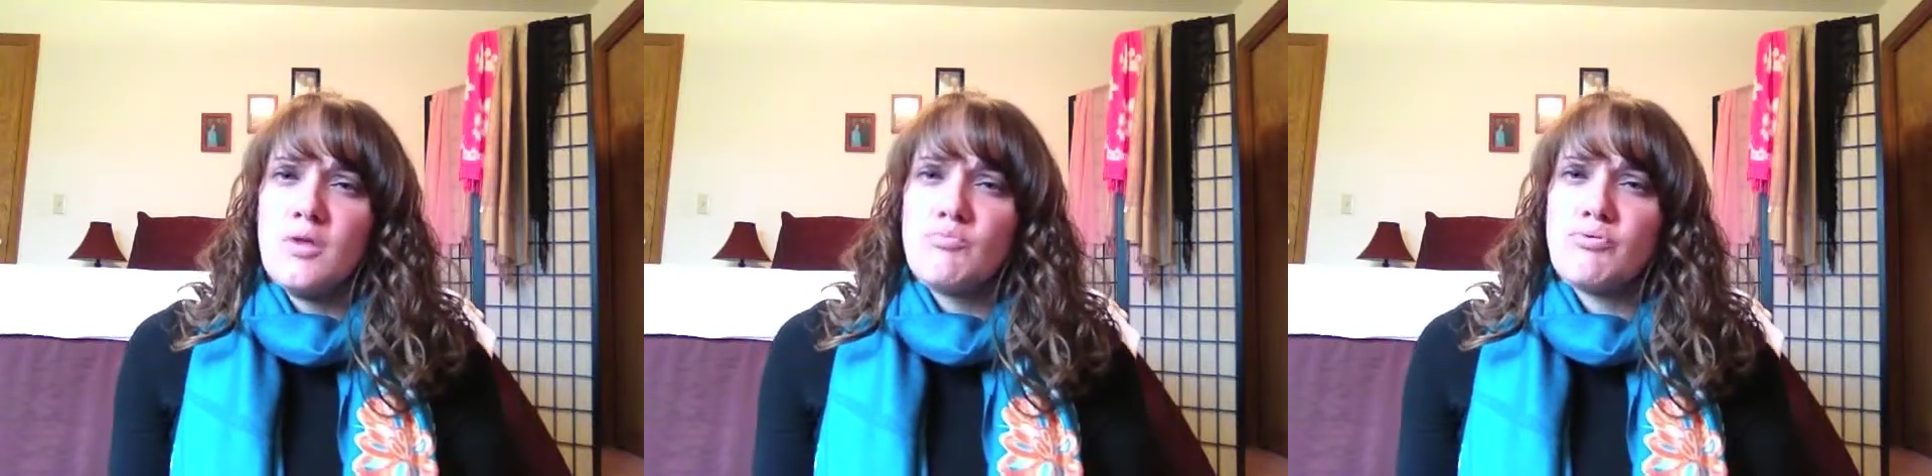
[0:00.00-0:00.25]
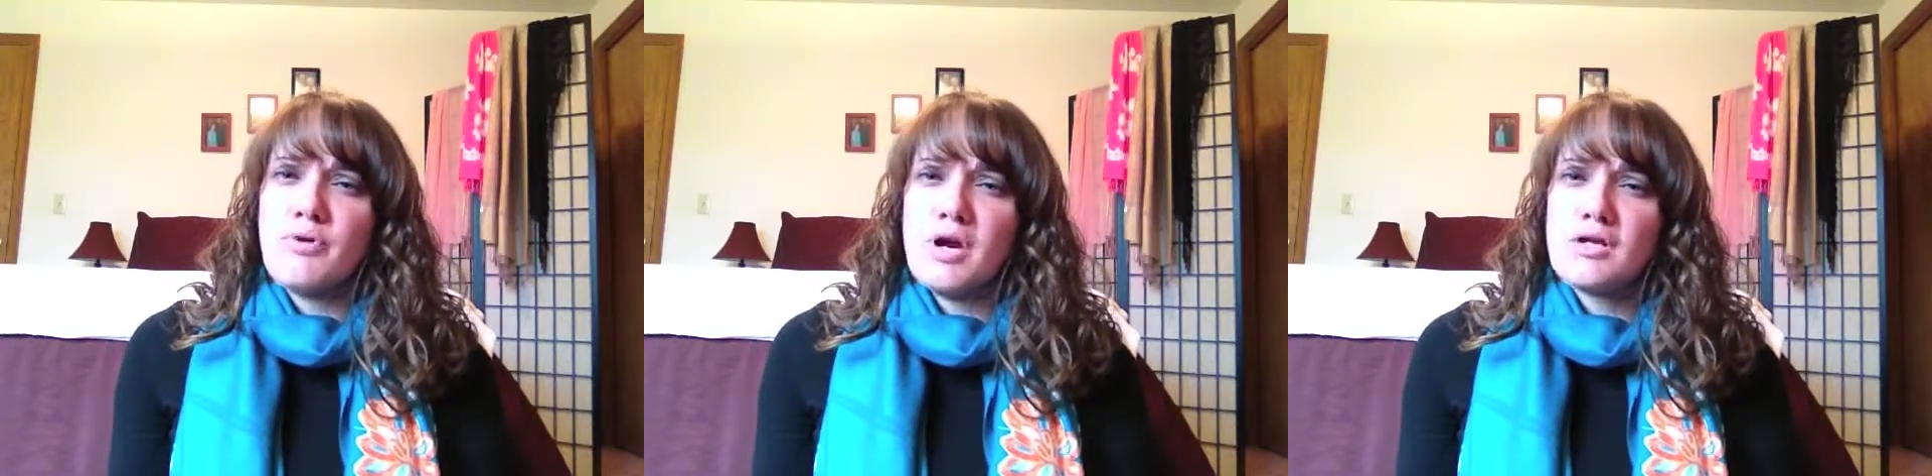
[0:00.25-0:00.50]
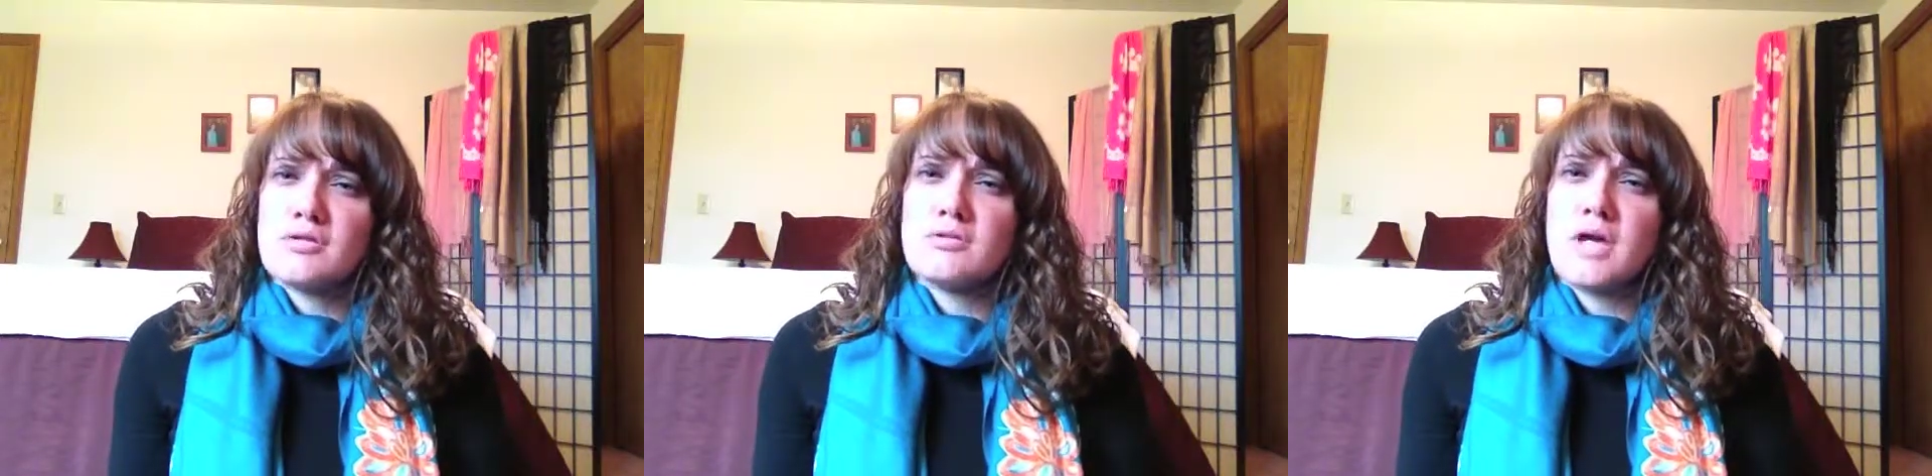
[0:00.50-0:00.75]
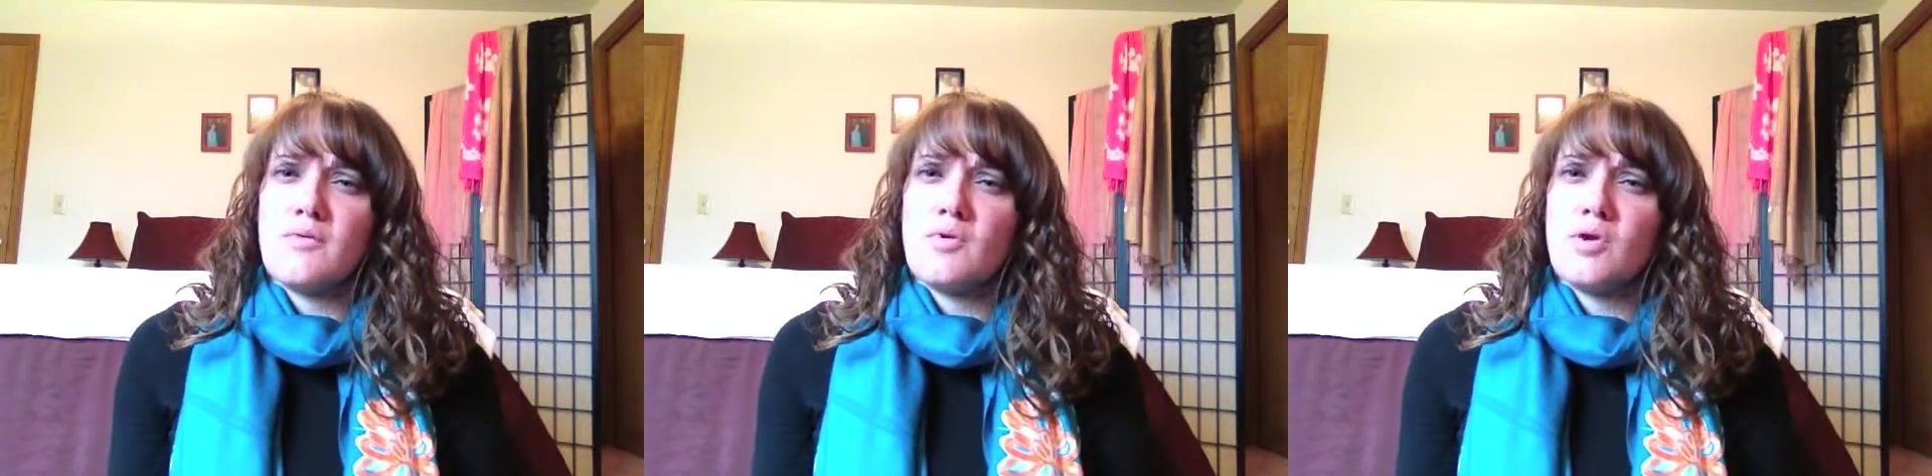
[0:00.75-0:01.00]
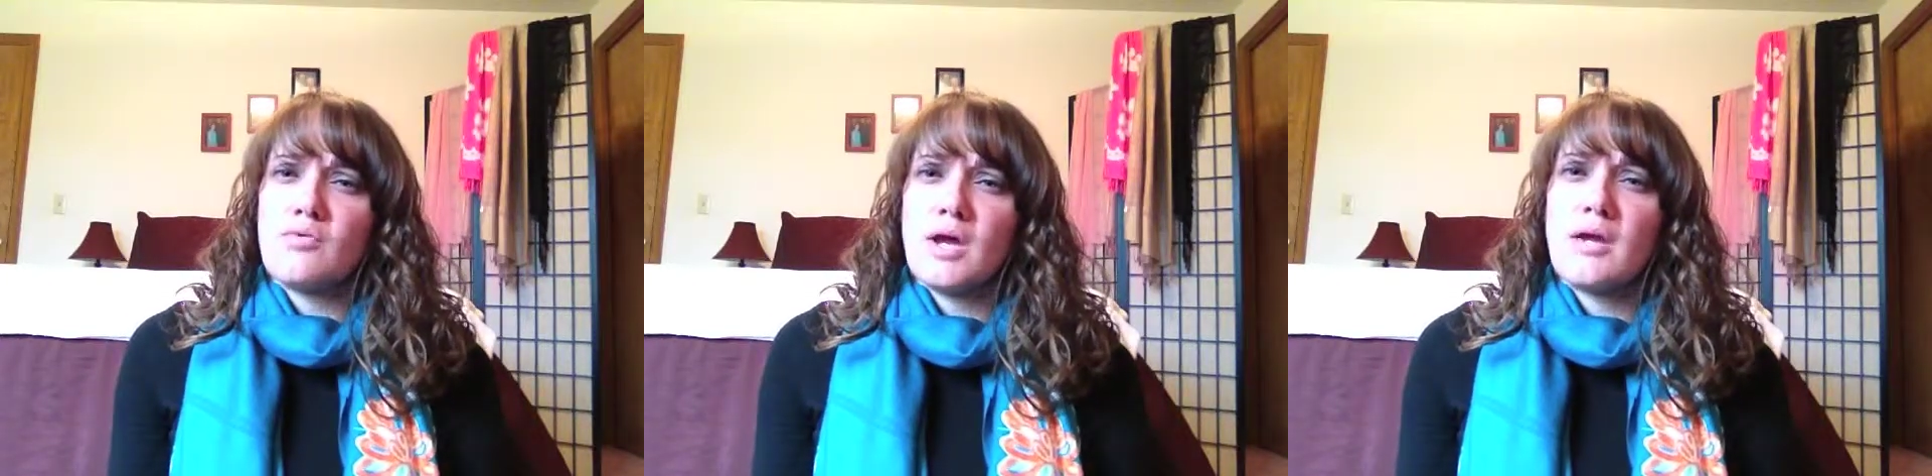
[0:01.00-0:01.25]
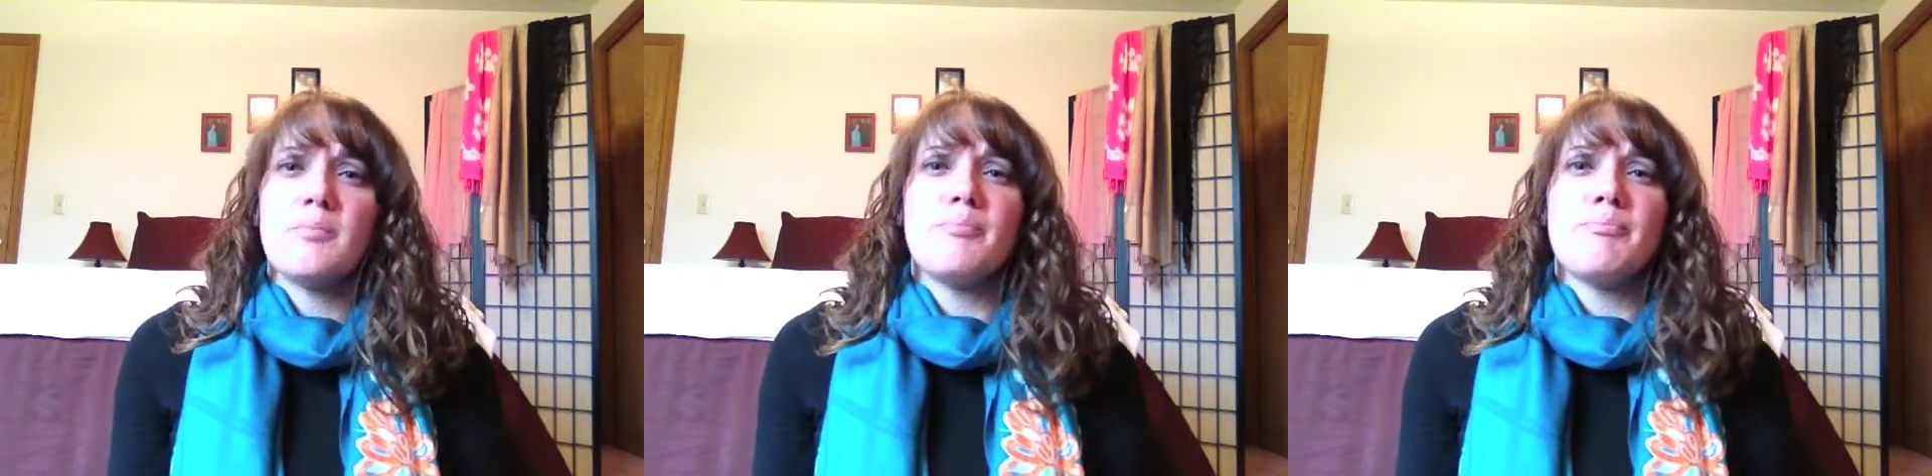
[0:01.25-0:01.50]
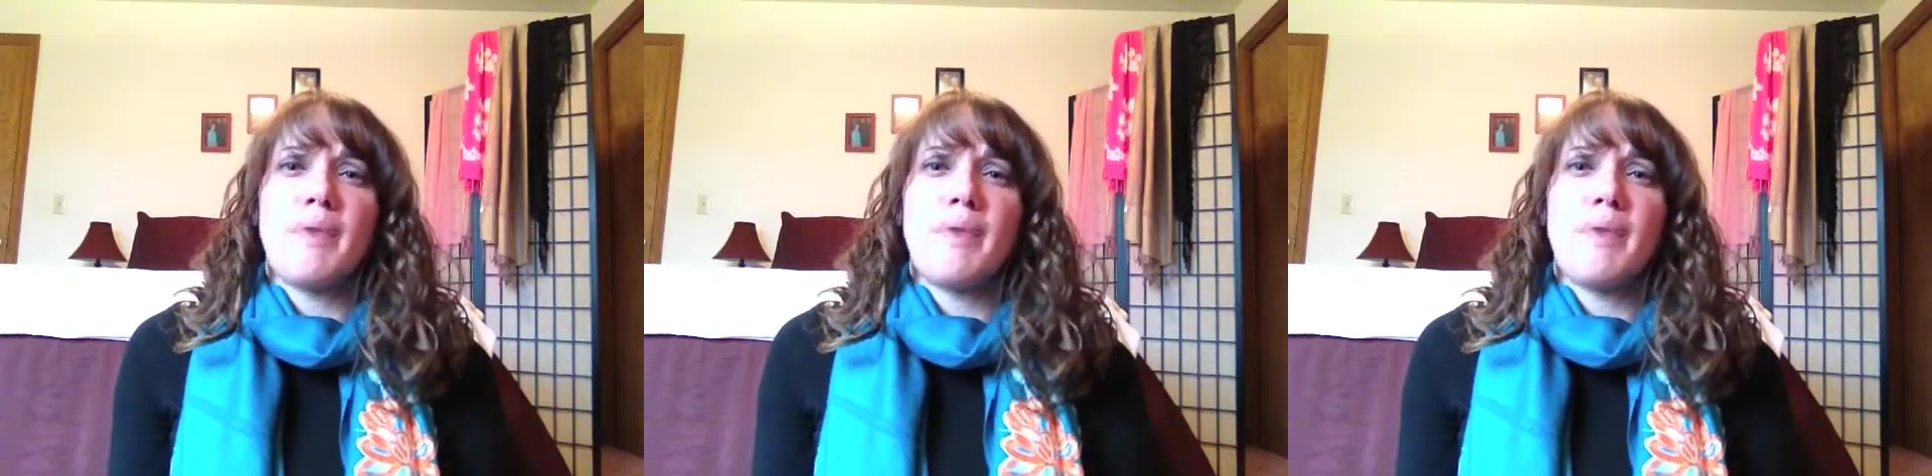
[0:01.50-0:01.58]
products I regret